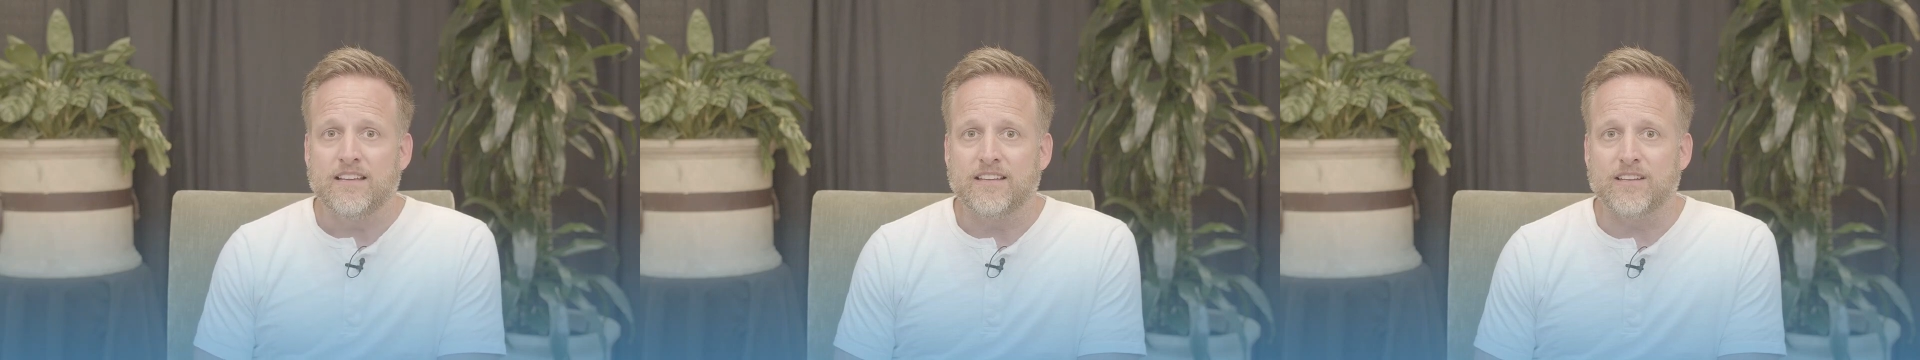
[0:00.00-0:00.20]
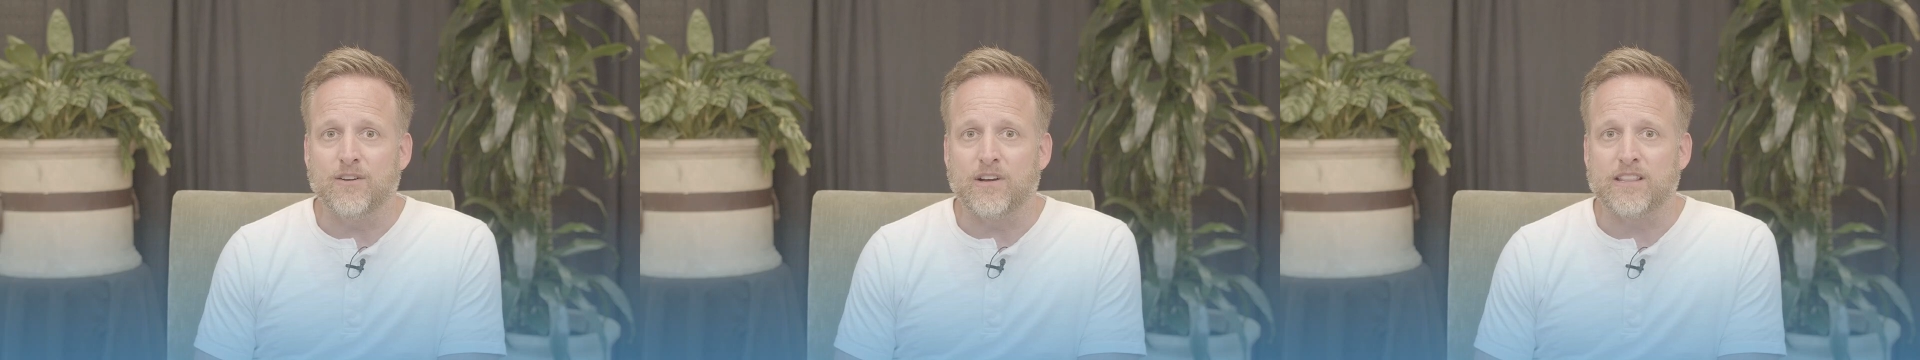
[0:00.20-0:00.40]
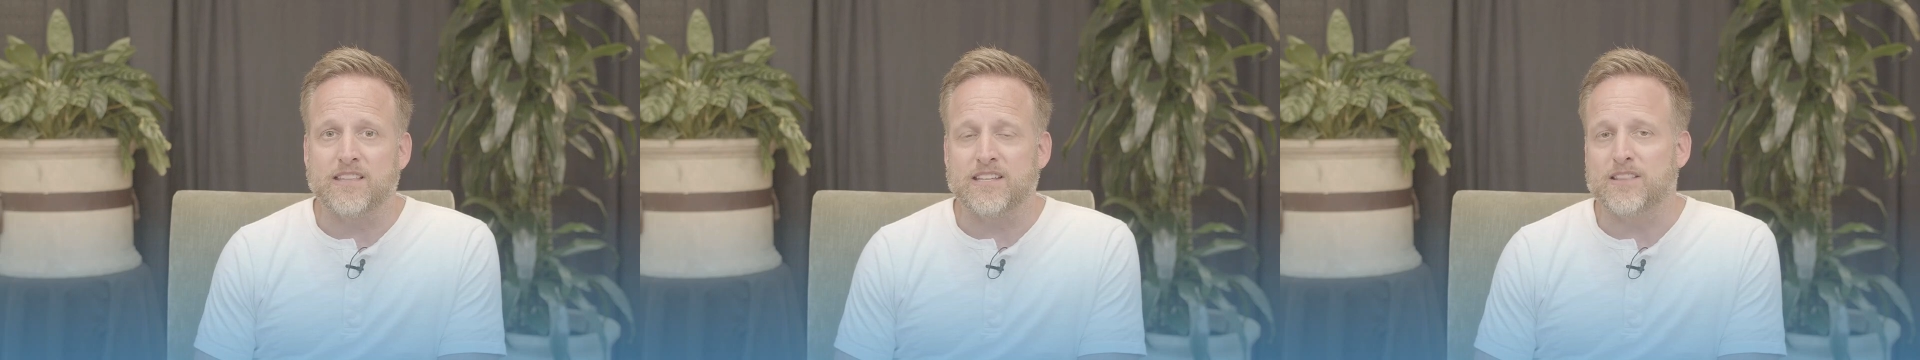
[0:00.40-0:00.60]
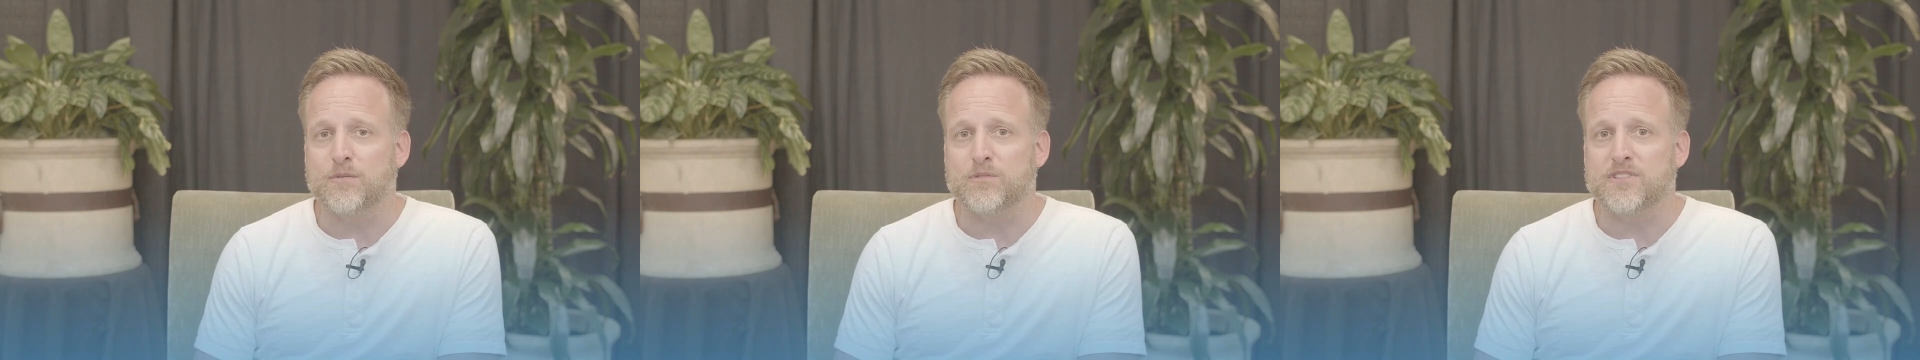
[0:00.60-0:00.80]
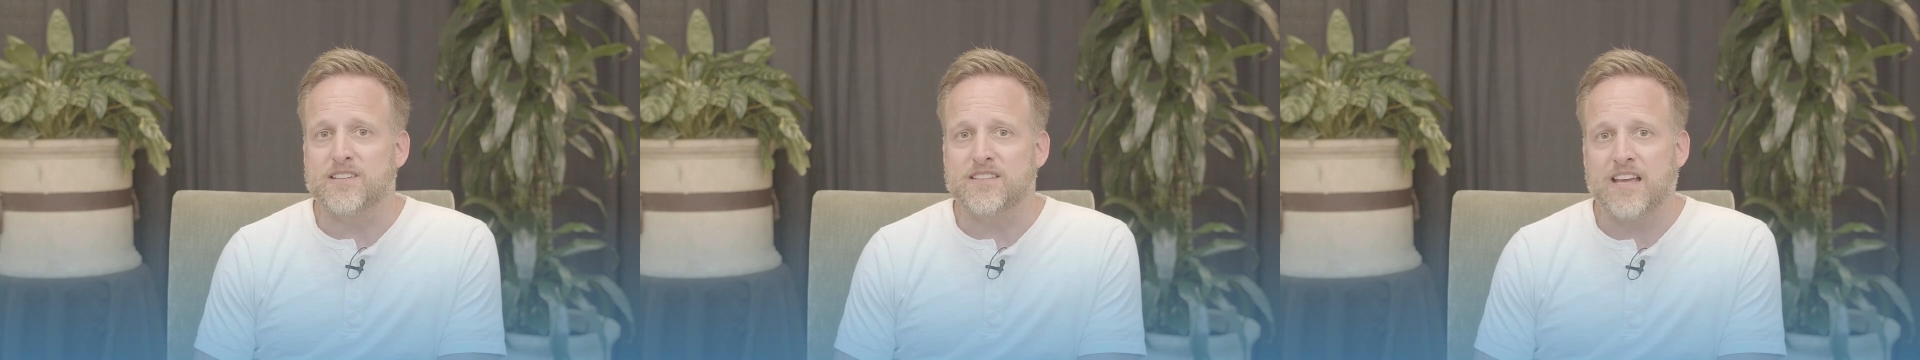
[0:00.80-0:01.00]
You know, I think there
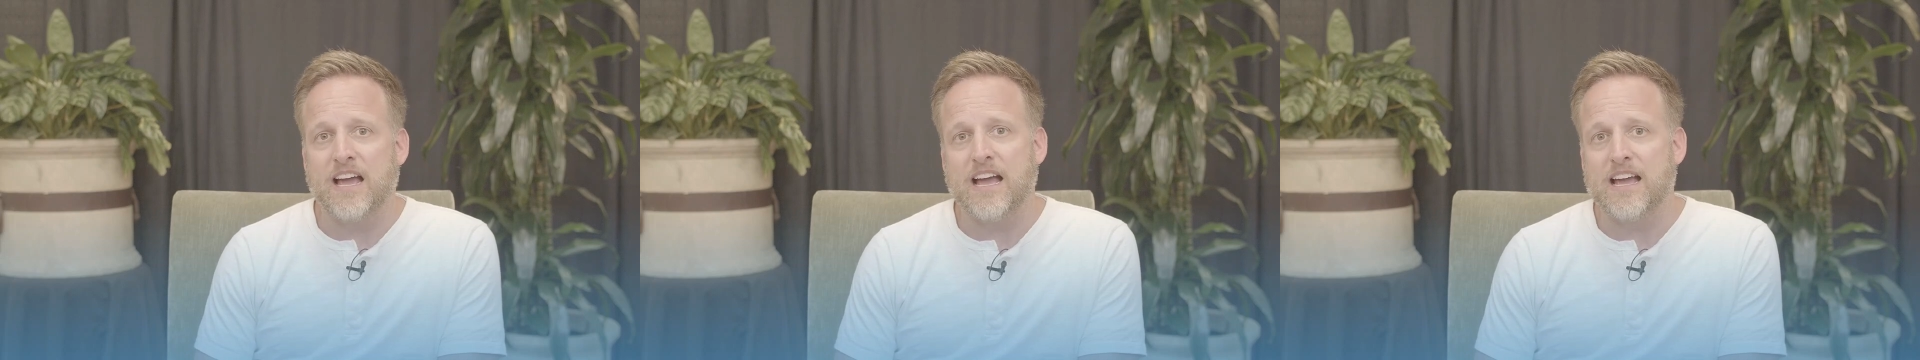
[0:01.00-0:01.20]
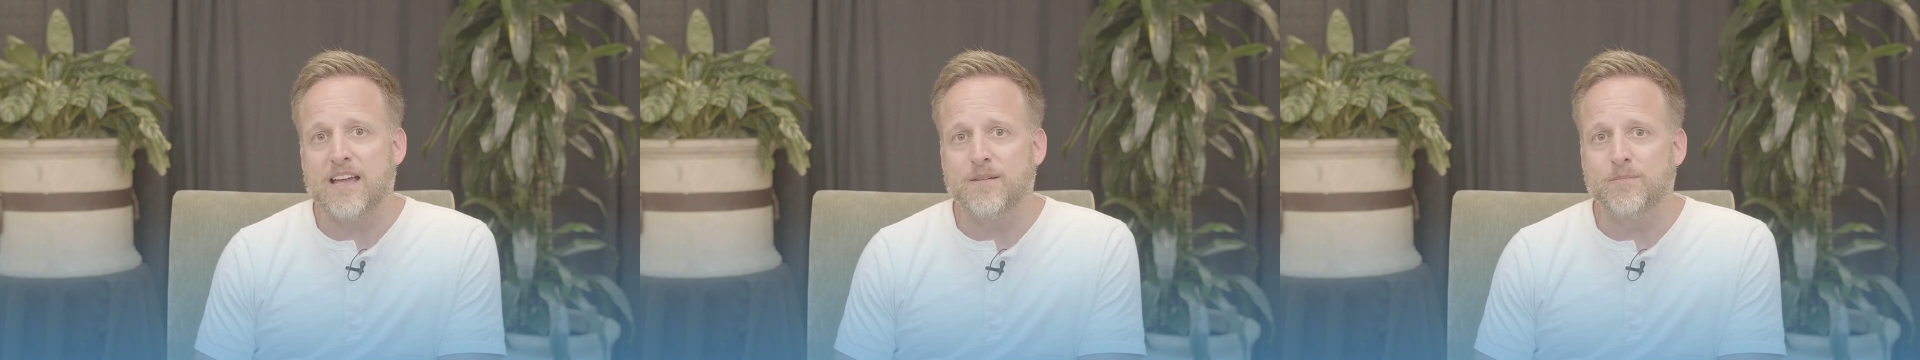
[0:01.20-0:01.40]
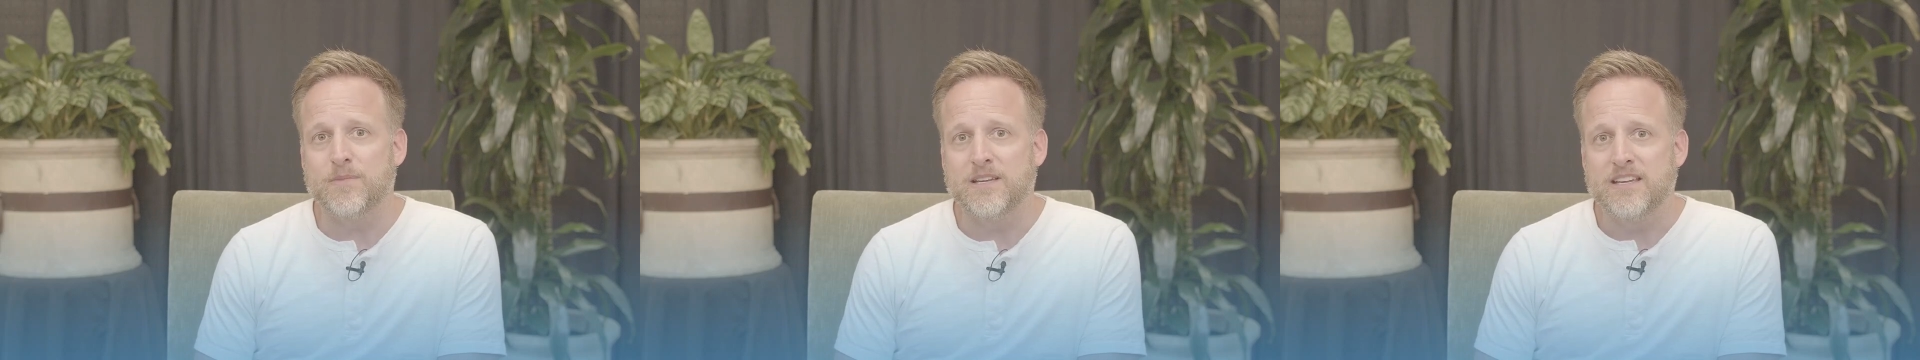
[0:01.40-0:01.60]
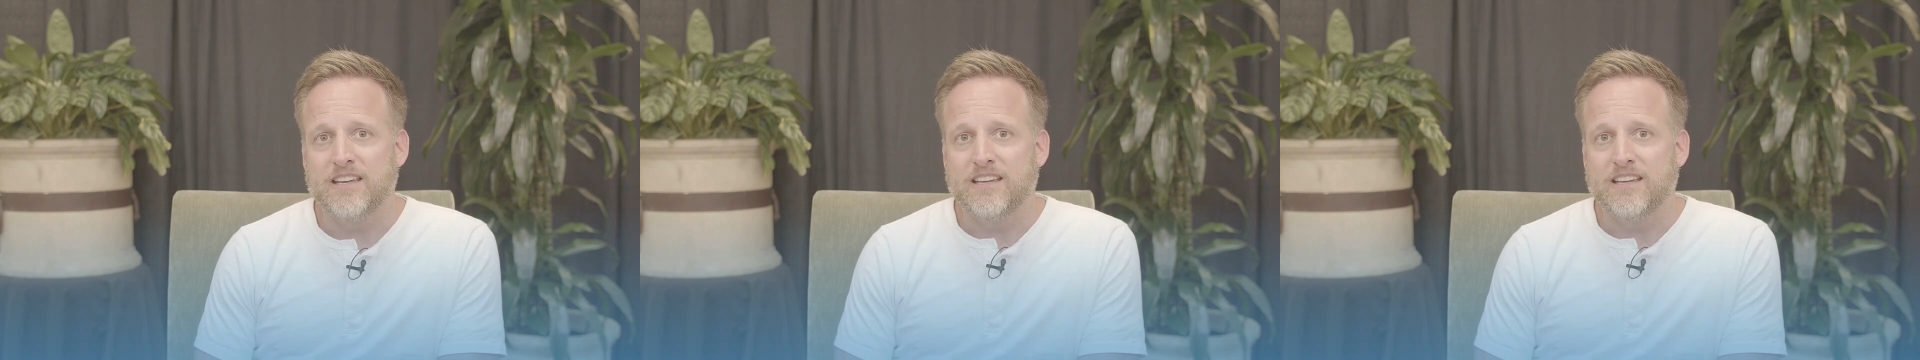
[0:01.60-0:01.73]
was a time